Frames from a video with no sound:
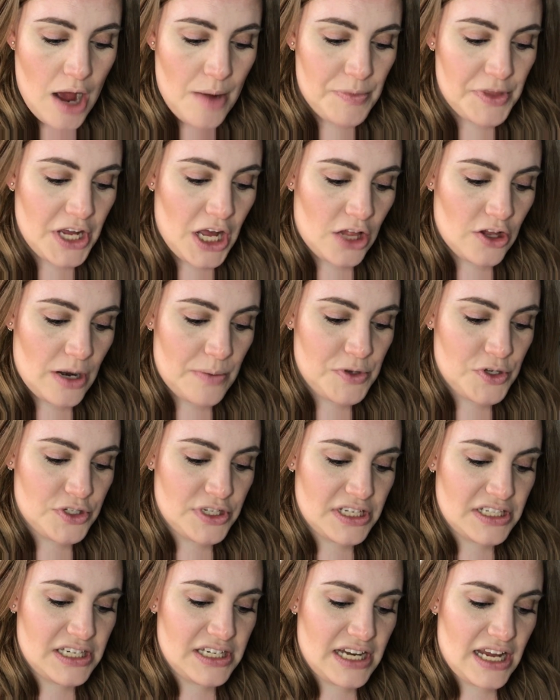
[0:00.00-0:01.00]
The color I'm
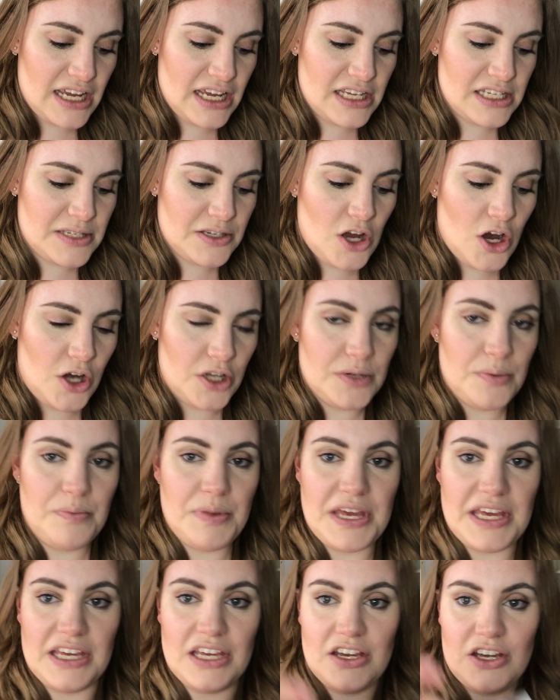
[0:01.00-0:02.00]
using today is called
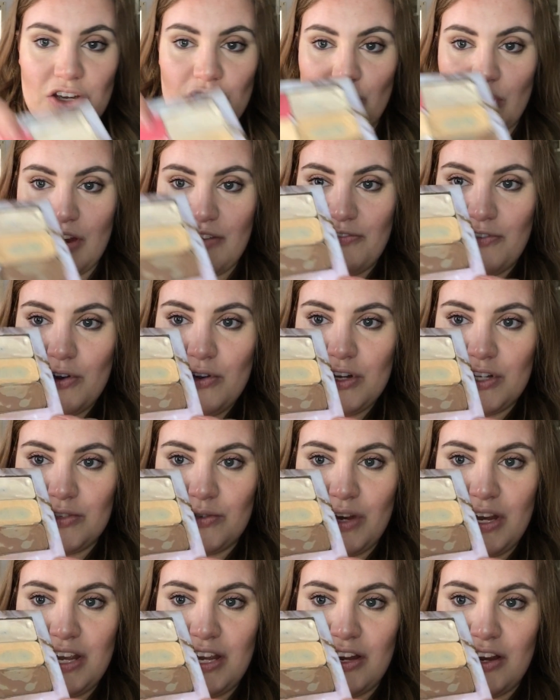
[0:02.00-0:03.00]
Pink Grapefruit. It's
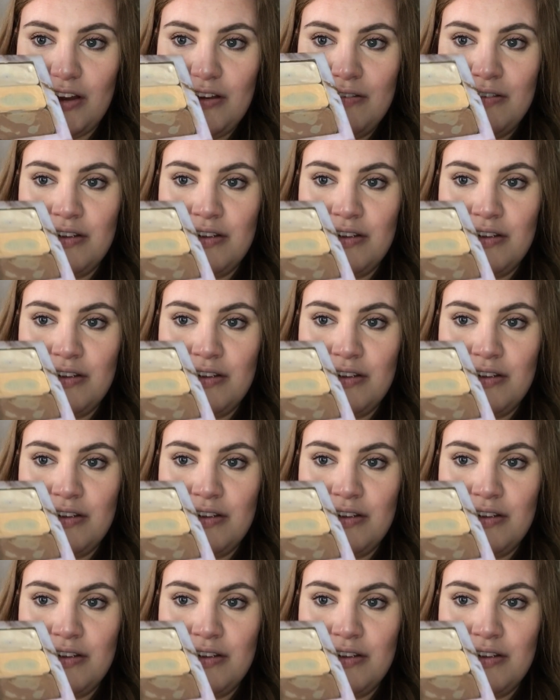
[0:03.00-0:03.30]
right here.